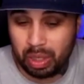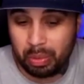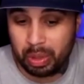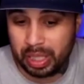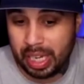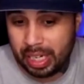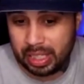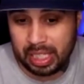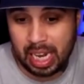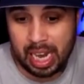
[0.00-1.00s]
they want to
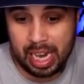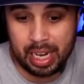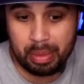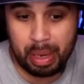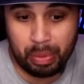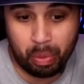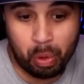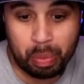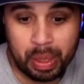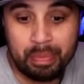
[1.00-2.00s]
cater to that anime
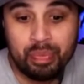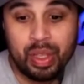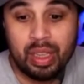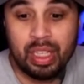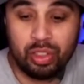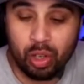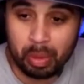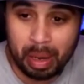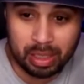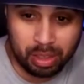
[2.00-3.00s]
role. But let's
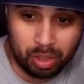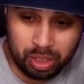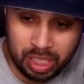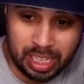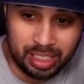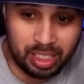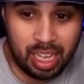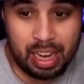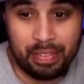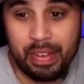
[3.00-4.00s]
talk about a little slice of
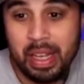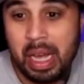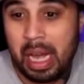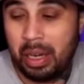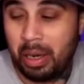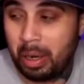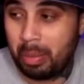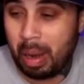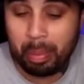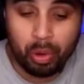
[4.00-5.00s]
life.
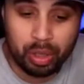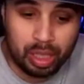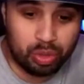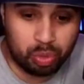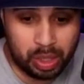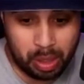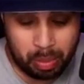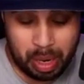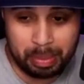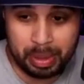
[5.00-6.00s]
I brought this one
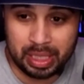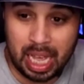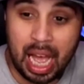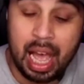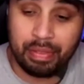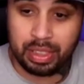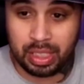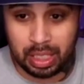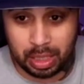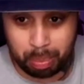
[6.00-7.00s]
up, right? Because I haven't
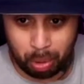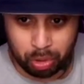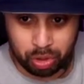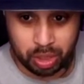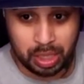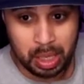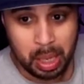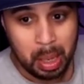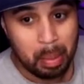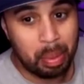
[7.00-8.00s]
seen it personally,
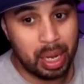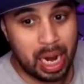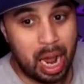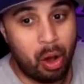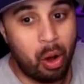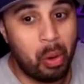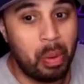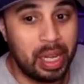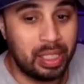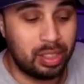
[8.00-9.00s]
but I
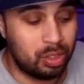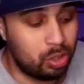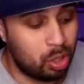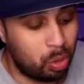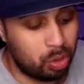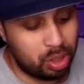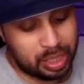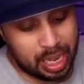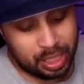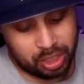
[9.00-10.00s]
always,
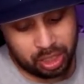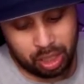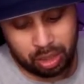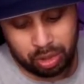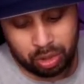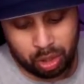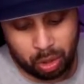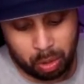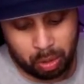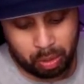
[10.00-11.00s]
look at, you
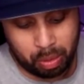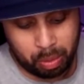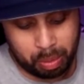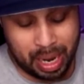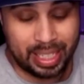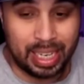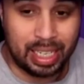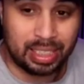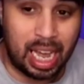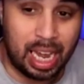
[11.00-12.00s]
know, my
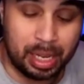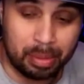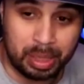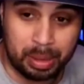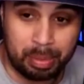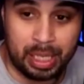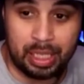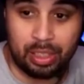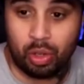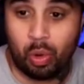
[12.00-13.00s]
guest
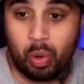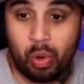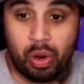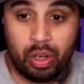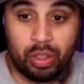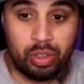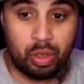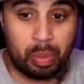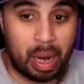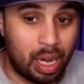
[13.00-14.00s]
IMDb's or,
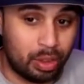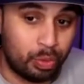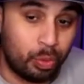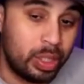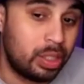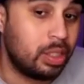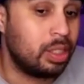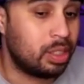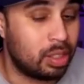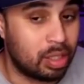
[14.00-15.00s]
behind the voices
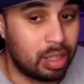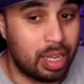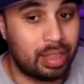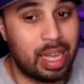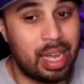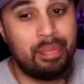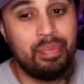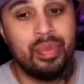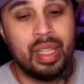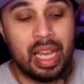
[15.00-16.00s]
or something like that
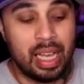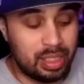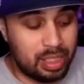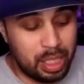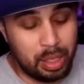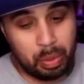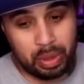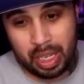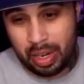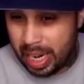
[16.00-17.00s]
and see
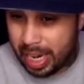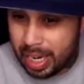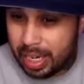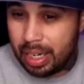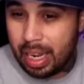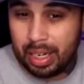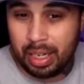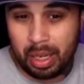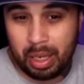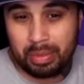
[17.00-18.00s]
what they're in.
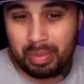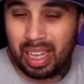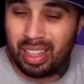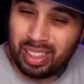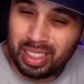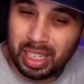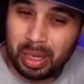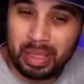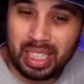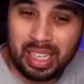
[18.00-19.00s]
And I look and
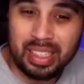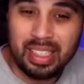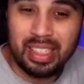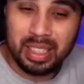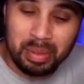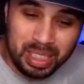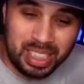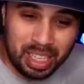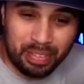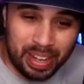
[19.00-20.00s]
I'll be like, let me
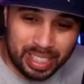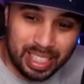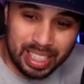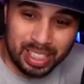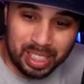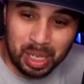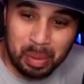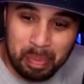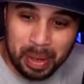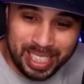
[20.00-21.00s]
see if I can get a
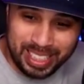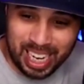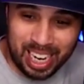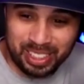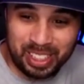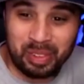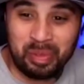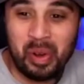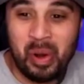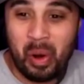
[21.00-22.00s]
good pitch out of
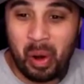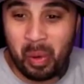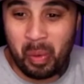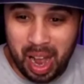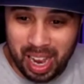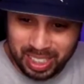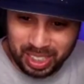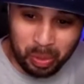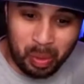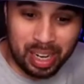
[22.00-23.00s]
them on why I
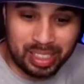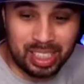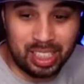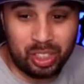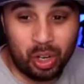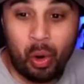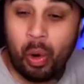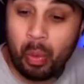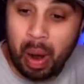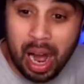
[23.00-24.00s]
should watch this show
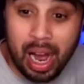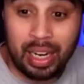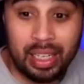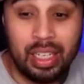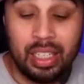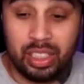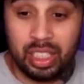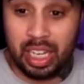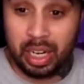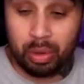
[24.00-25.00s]
or why
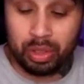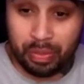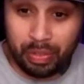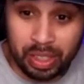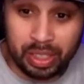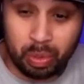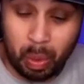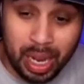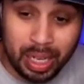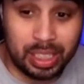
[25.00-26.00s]
should the heroes and villains
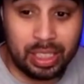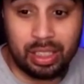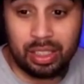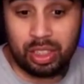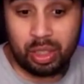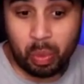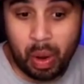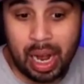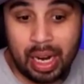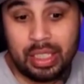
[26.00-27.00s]
watching should
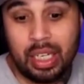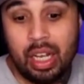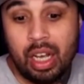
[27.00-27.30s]
watch